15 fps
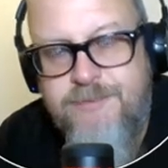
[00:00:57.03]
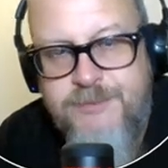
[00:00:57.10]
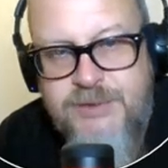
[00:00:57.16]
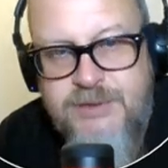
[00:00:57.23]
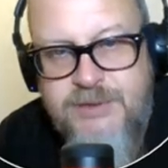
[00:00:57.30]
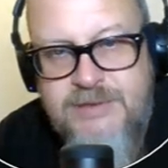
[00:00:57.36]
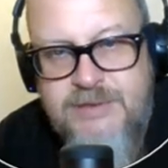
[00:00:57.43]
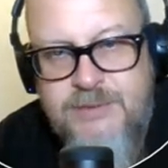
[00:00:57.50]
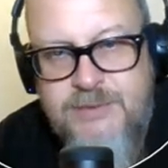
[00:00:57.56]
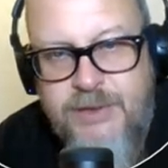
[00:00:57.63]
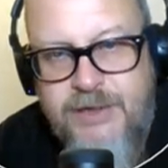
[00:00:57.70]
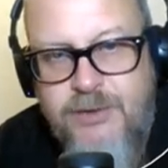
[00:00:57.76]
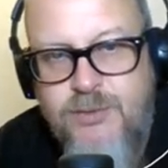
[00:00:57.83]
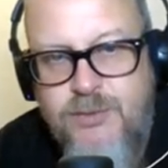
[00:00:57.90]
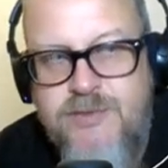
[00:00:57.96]
So this is what I
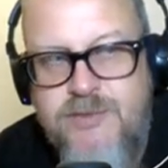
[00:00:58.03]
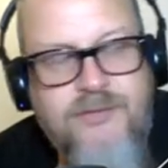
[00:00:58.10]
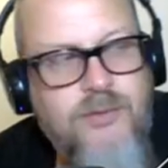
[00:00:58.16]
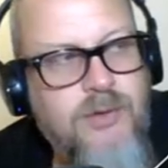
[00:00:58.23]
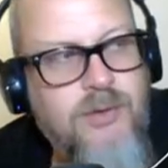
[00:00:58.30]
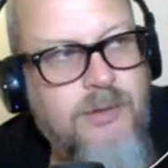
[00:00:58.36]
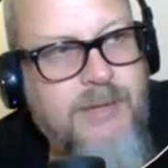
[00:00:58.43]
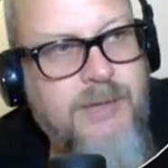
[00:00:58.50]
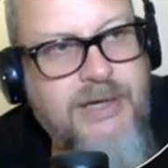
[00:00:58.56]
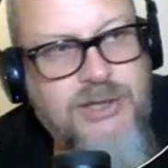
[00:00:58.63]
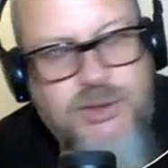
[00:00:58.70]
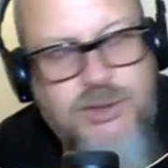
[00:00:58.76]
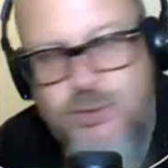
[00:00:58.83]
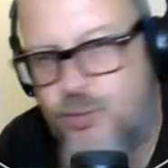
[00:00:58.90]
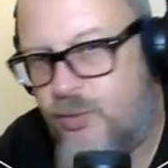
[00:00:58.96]
use for my
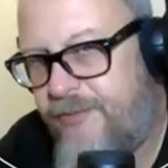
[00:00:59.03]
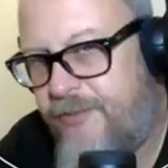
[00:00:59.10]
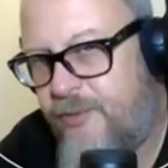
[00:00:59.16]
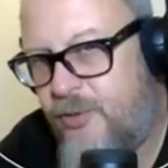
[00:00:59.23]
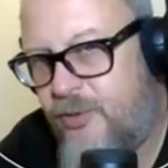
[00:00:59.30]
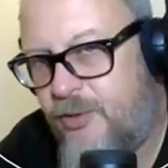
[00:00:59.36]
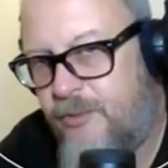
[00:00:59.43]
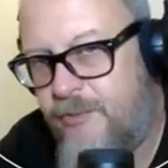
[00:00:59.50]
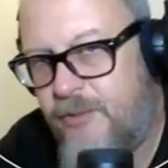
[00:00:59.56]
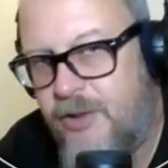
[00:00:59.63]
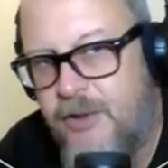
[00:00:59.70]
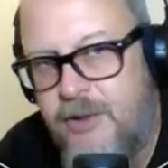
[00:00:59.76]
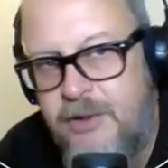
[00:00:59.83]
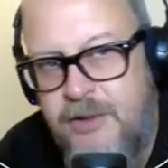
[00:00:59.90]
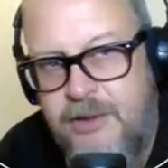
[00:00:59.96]
short form
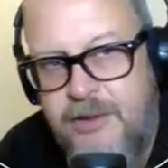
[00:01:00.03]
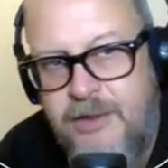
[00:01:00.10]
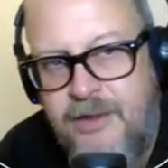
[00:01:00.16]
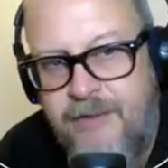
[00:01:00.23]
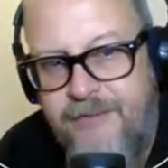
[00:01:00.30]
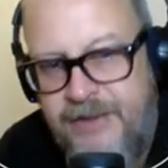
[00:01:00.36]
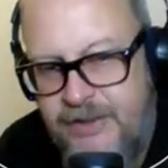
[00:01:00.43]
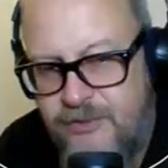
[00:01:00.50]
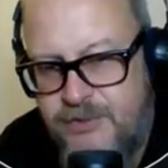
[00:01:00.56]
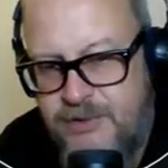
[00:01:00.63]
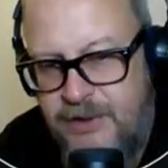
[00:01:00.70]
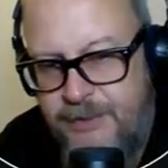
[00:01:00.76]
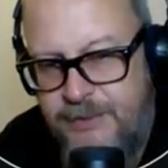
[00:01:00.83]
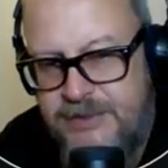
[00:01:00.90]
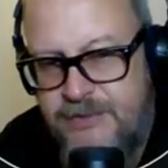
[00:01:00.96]
video scripts